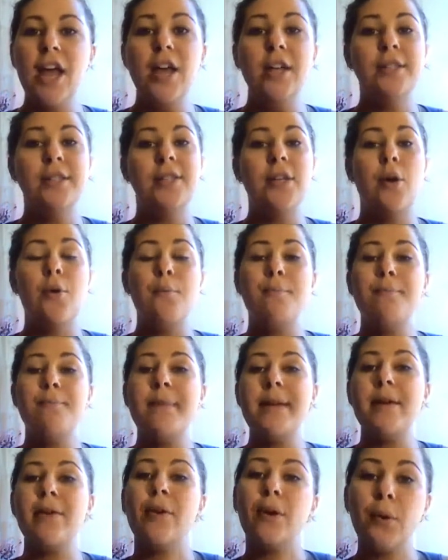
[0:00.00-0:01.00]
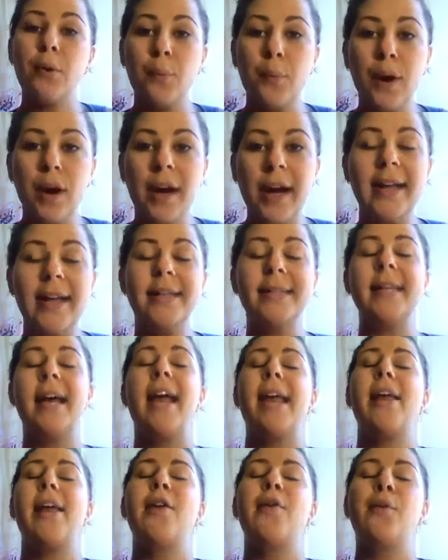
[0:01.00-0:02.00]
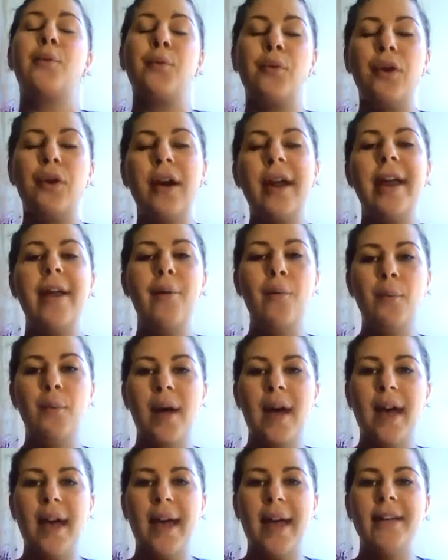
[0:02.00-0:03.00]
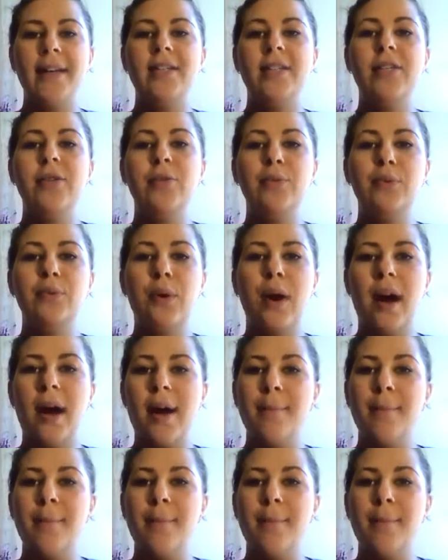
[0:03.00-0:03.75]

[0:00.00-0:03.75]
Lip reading: So mirror work is a great way to